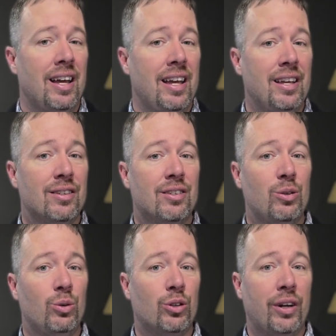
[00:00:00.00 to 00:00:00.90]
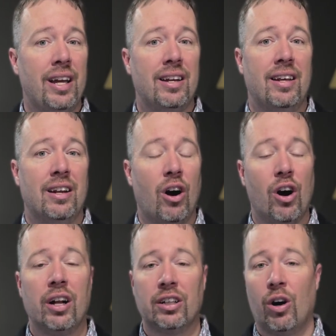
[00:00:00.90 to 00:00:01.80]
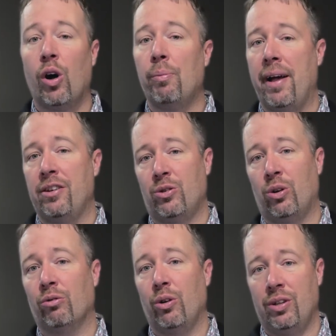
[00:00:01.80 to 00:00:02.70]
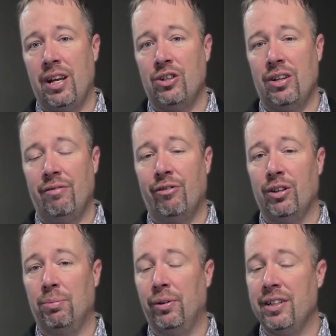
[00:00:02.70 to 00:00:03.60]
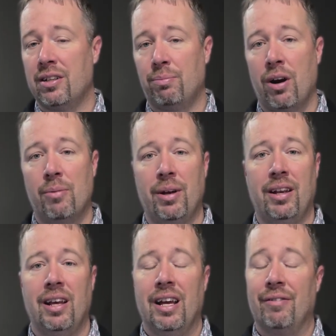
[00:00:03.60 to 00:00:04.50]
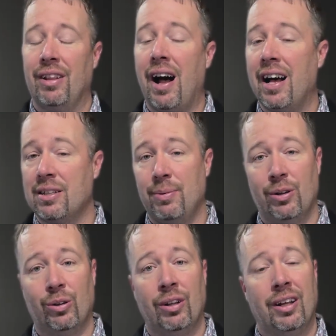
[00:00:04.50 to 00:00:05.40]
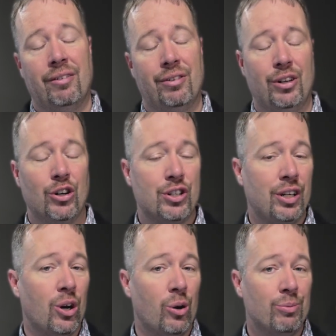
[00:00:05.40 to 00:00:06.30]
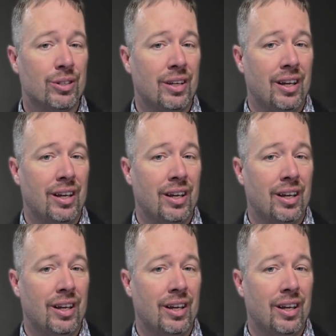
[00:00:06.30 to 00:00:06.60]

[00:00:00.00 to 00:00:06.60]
is to create an on-call pastoral rotation for the police department, for the hospital, for the nursing homes.